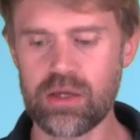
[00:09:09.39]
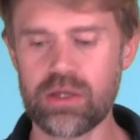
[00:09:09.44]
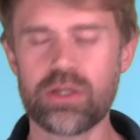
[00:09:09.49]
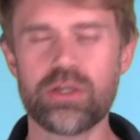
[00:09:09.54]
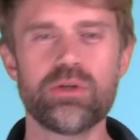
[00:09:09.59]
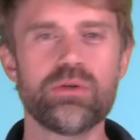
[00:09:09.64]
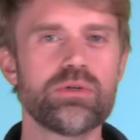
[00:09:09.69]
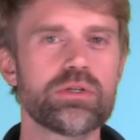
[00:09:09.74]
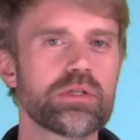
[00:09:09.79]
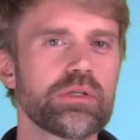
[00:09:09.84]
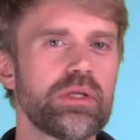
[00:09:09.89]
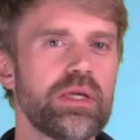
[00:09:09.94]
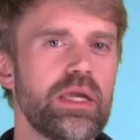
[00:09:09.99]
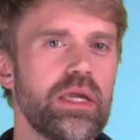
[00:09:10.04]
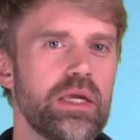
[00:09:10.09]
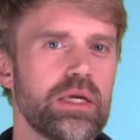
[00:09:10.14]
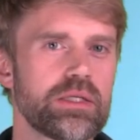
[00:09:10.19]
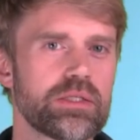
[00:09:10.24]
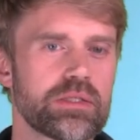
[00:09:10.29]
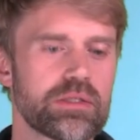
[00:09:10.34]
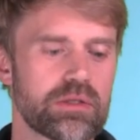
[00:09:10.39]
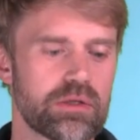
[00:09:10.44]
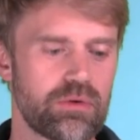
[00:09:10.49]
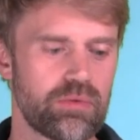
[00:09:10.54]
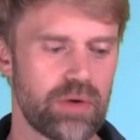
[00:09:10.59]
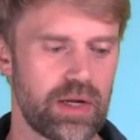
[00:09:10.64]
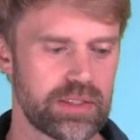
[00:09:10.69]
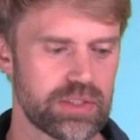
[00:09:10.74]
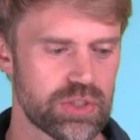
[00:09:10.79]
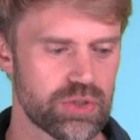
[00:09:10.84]
usually isn't a
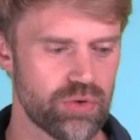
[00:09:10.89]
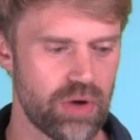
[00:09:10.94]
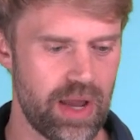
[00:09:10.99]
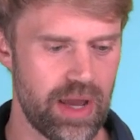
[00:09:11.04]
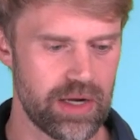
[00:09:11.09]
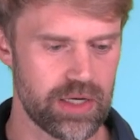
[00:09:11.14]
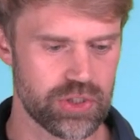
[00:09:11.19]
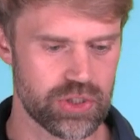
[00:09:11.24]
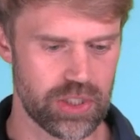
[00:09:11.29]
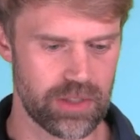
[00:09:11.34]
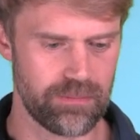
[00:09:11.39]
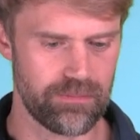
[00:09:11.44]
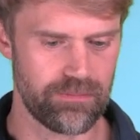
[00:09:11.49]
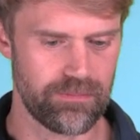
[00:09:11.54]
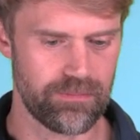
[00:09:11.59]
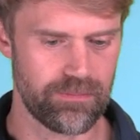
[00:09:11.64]
great strategy.